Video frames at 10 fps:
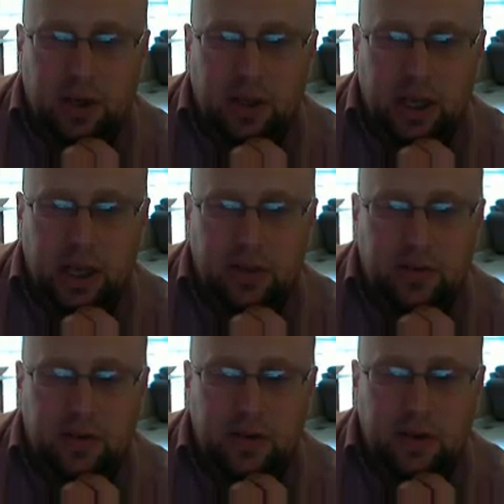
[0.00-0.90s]
And so what
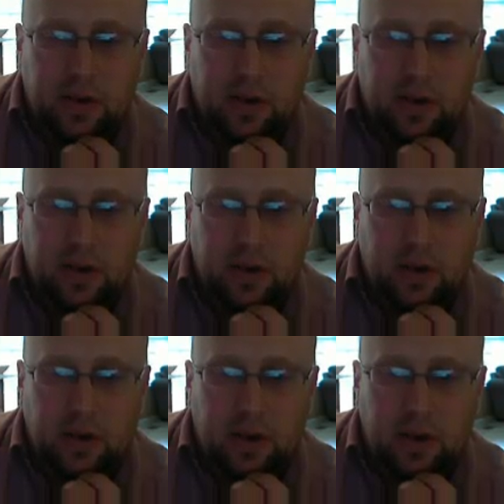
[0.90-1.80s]
that allows us to
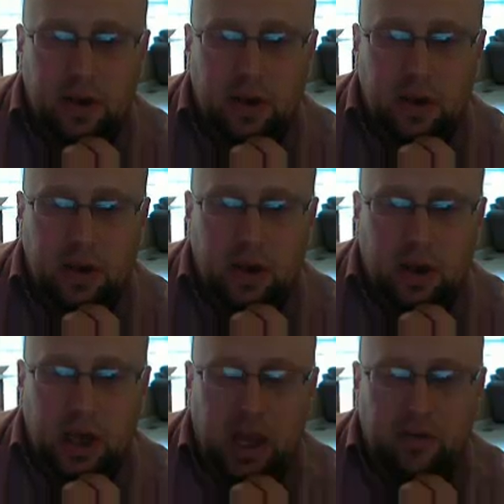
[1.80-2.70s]
do then
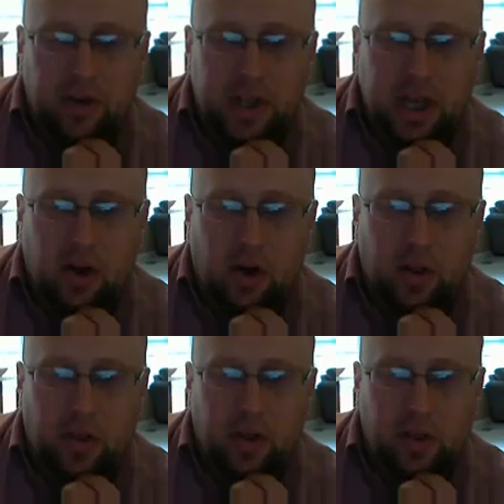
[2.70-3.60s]
is to
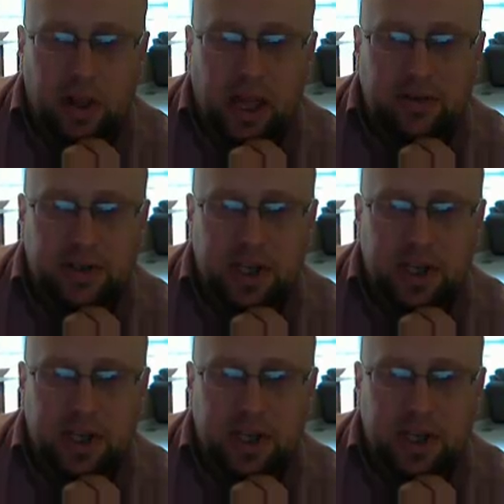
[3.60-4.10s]
calculate